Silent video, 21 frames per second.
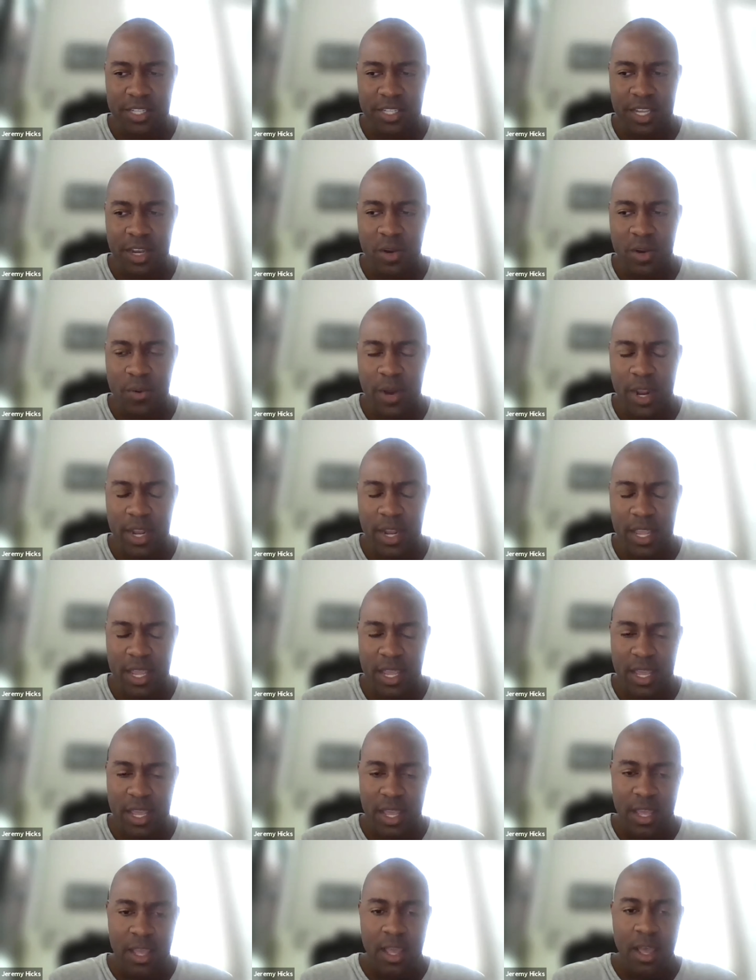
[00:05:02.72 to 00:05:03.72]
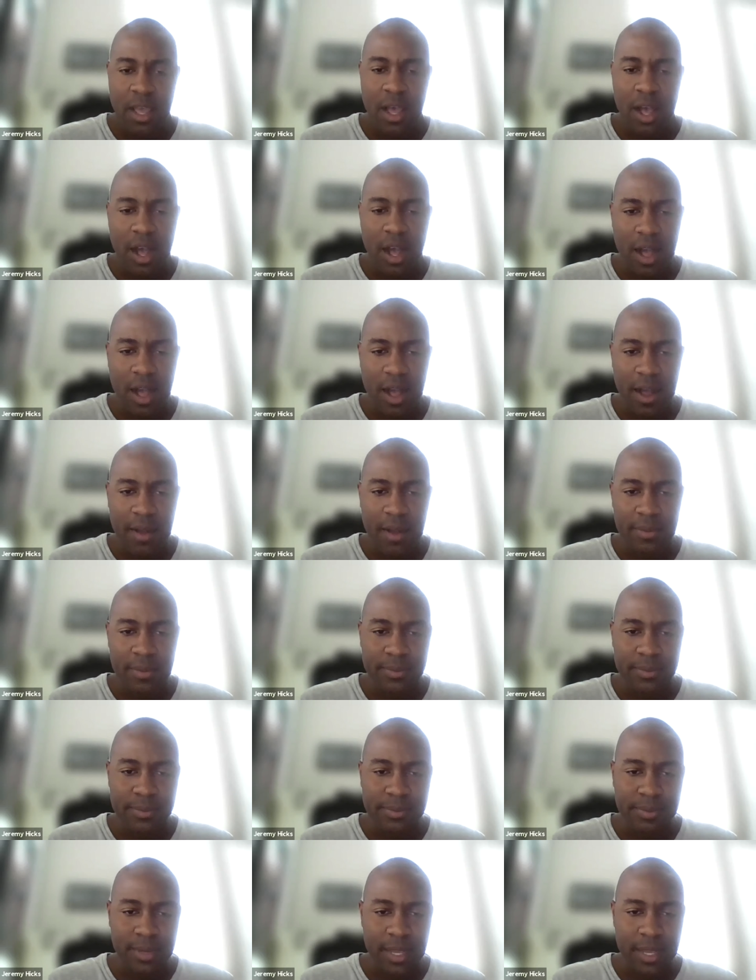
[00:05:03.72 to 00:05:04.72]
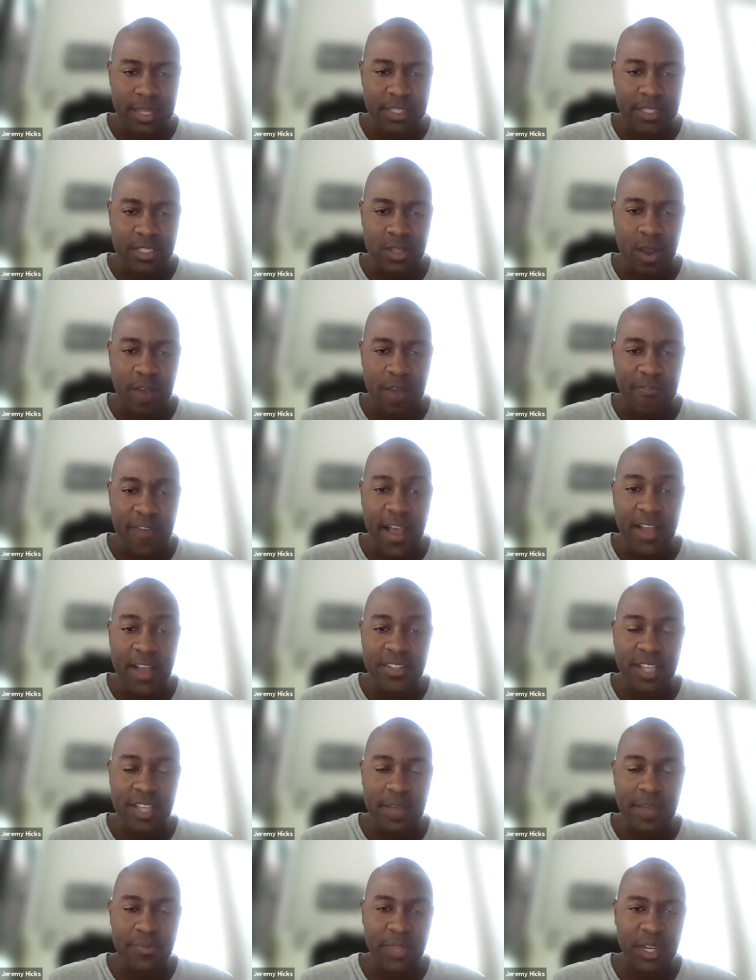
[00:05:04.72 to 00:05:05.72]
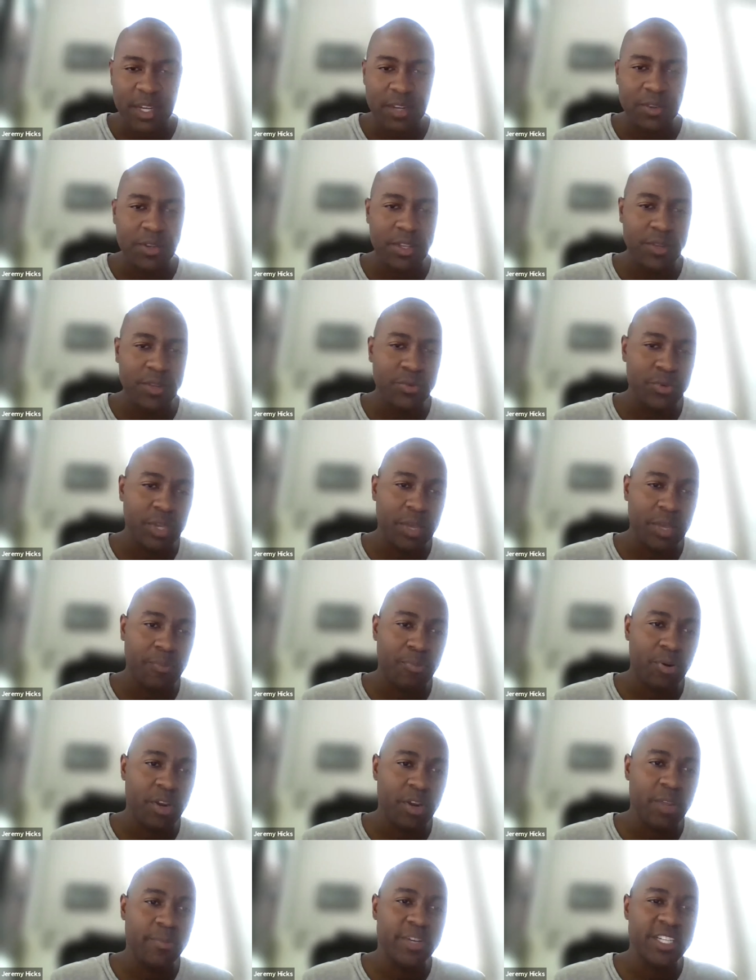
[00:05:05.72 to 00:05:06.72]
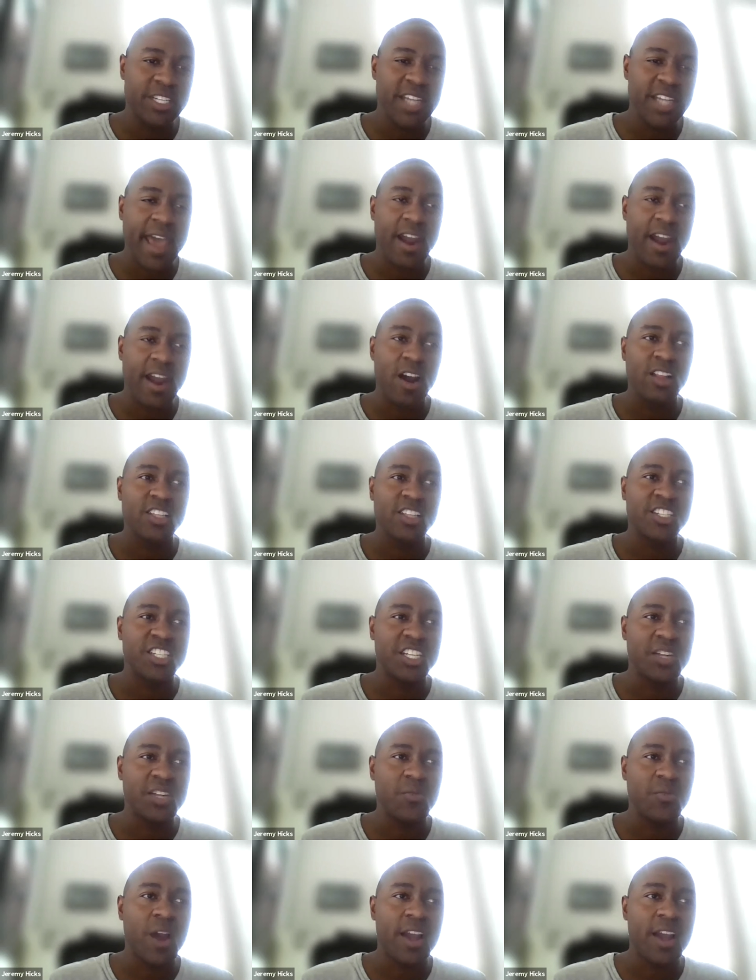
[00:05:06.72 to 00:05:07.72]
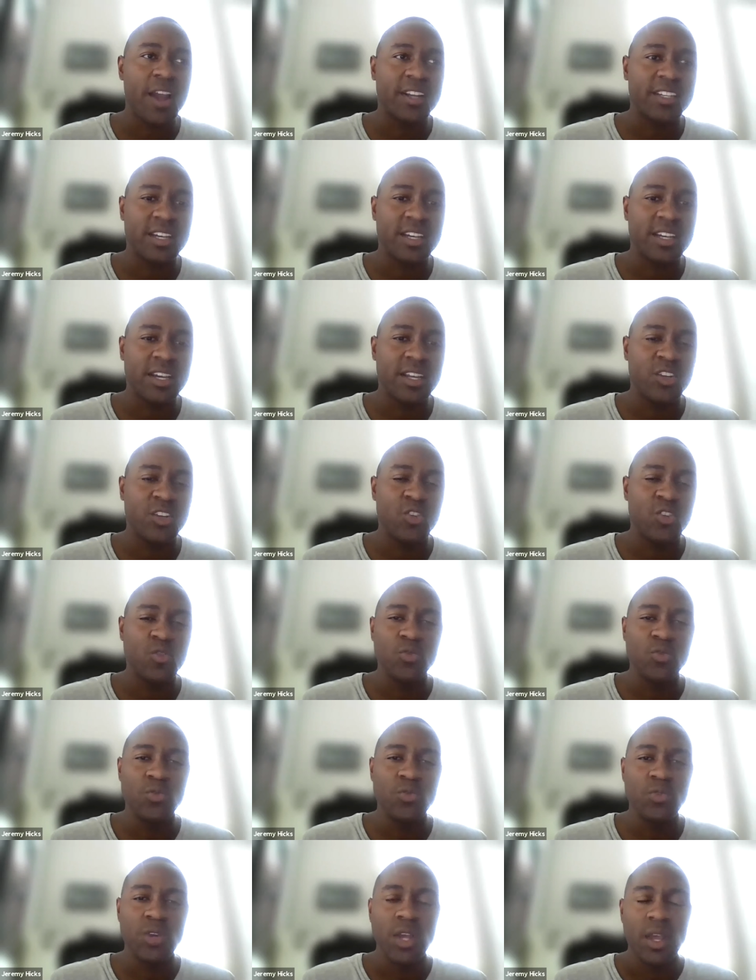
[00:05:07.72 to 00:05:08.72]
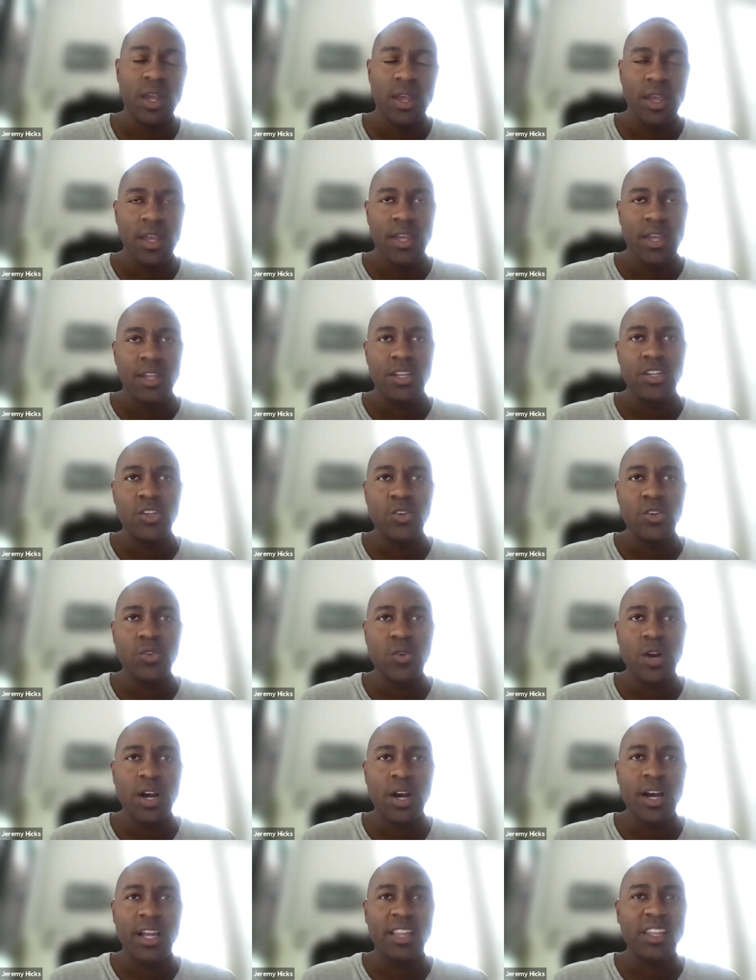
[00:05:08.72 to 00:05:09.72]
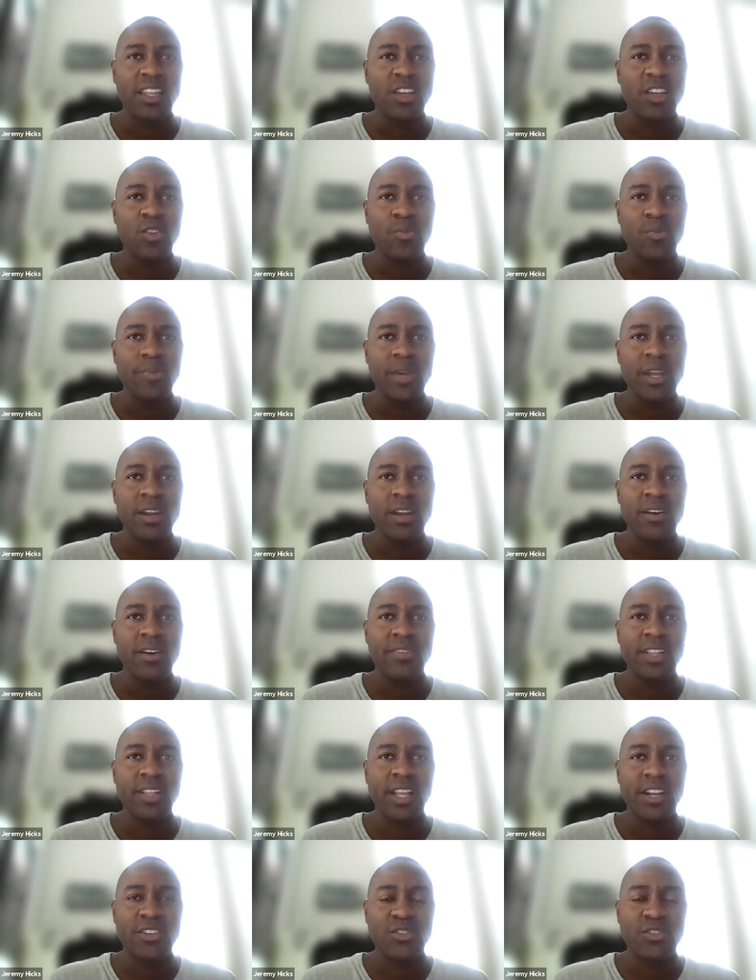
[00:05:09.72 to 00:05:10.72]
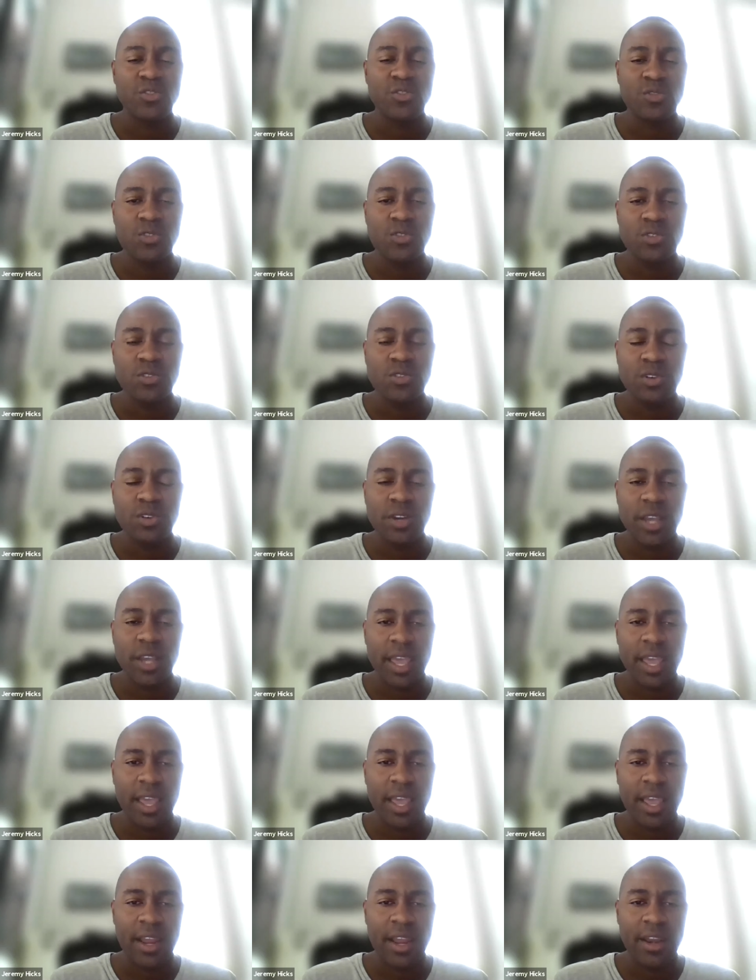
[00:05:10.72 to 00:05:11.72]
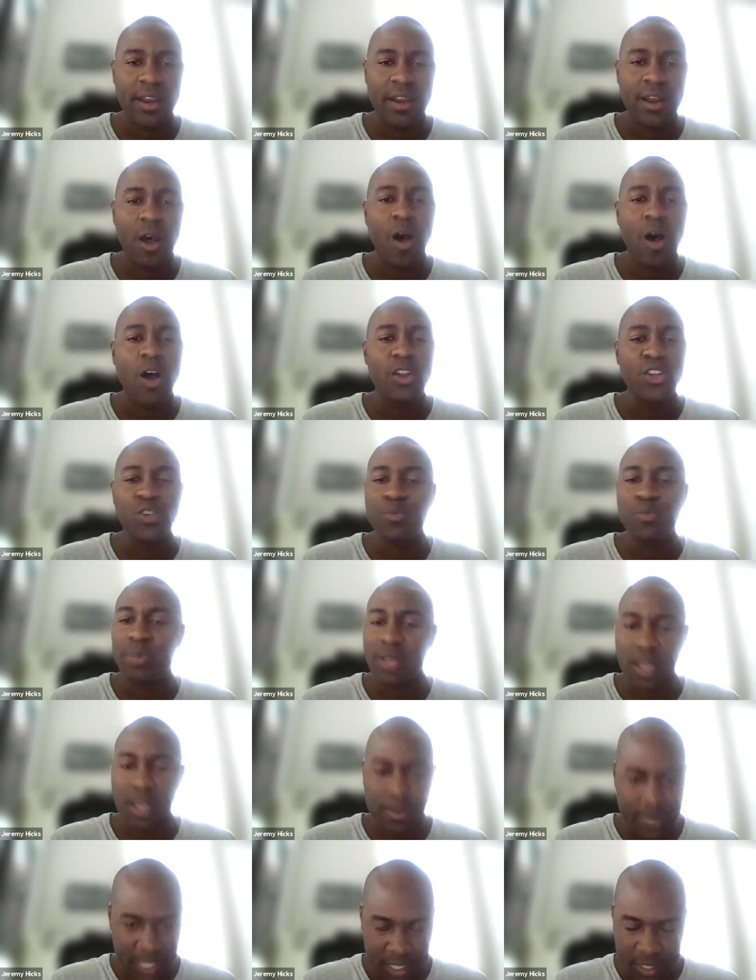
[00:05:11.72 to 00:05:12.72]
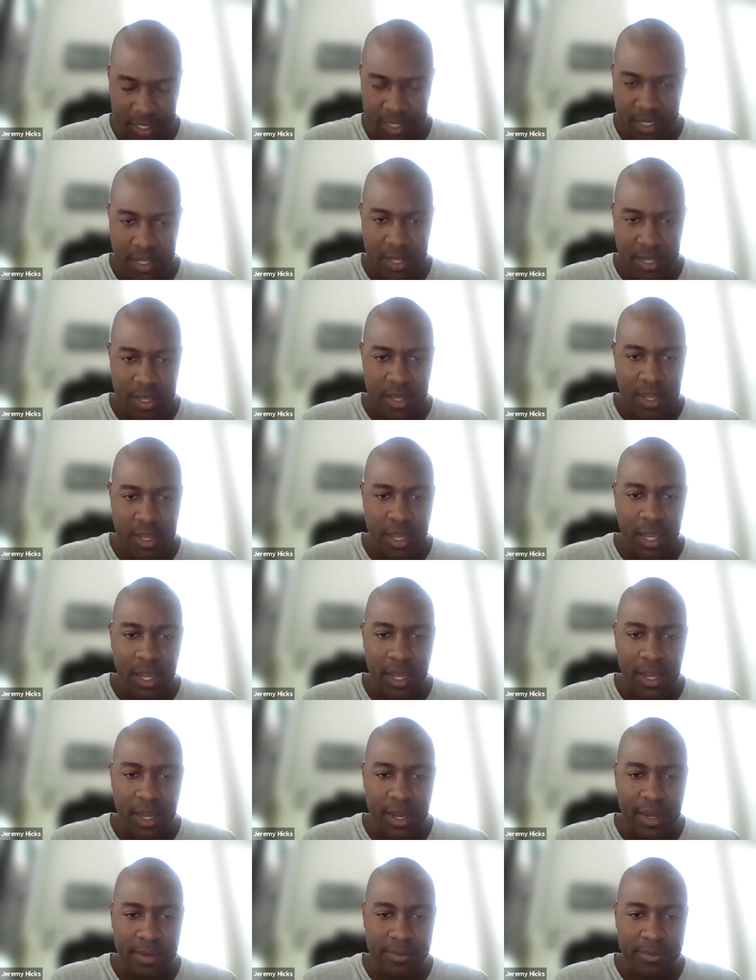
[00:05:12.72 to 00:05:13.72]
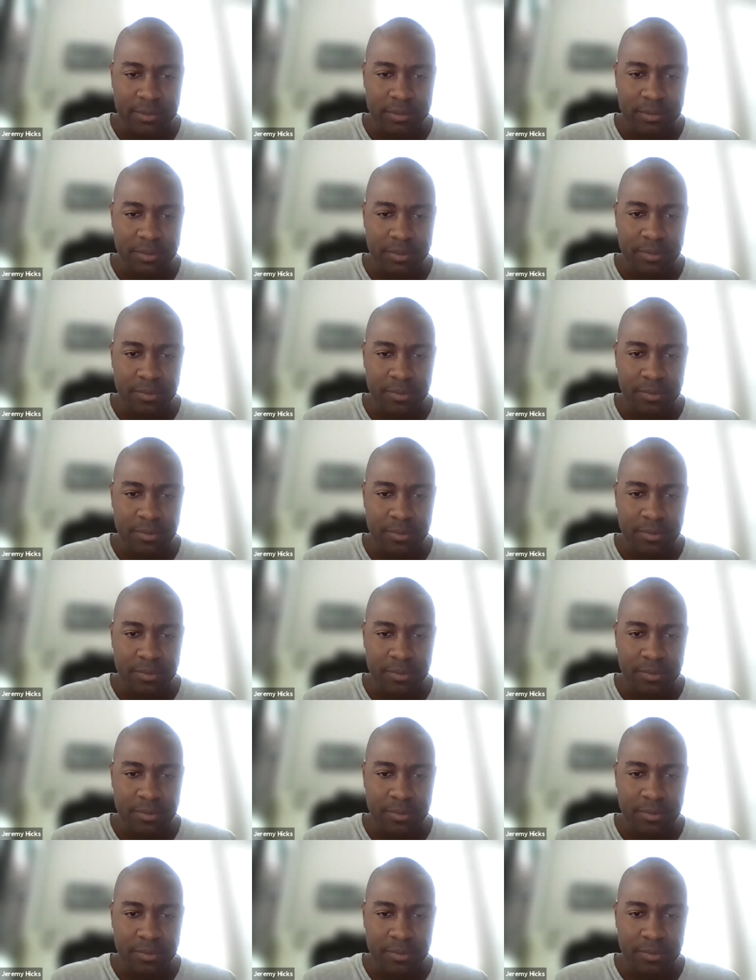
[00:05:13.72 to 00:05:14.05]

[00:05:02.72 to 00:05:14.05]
sale ready. Uh, and so I found something. It pretty much had all the sheetrock done, new a little bit of electrical and all new plumbing. Uh,